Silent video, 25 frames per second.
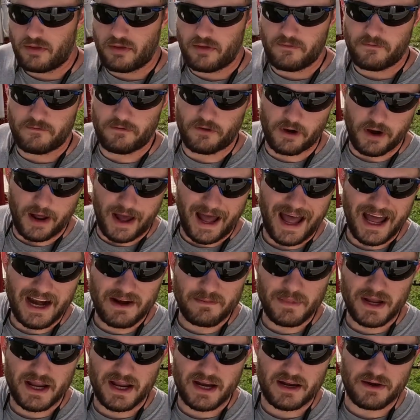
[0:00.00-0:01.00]
For an
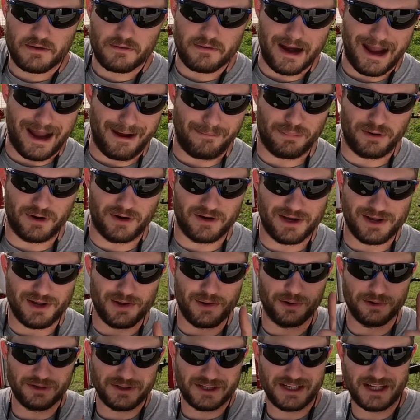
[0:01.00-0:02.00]
automated wrapper,
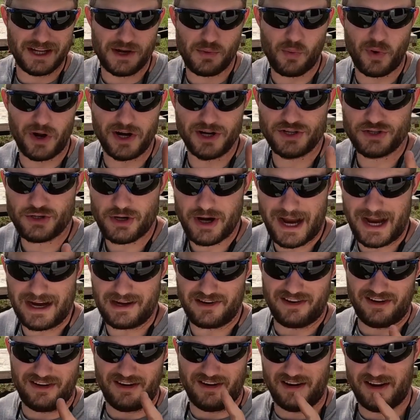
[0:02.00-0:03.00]
you only need one
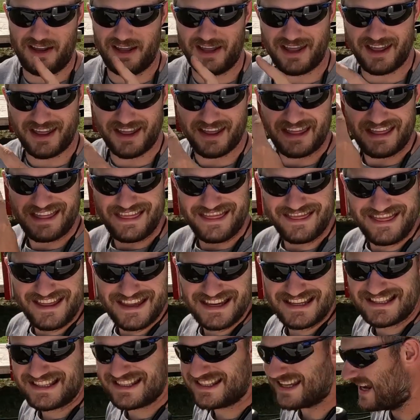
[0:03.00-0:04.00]
tractor.
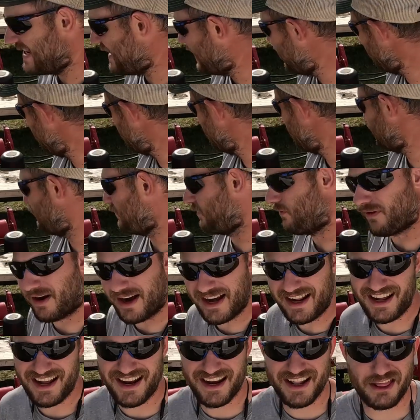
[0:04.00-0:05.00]
This setup,
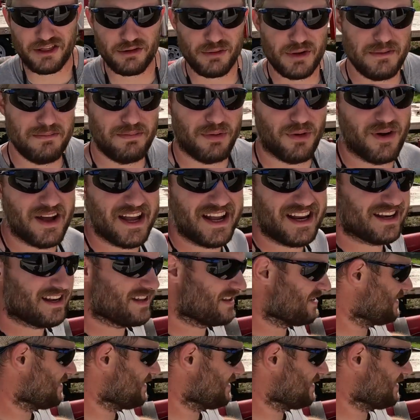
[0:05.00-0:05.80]
running on a 3-point,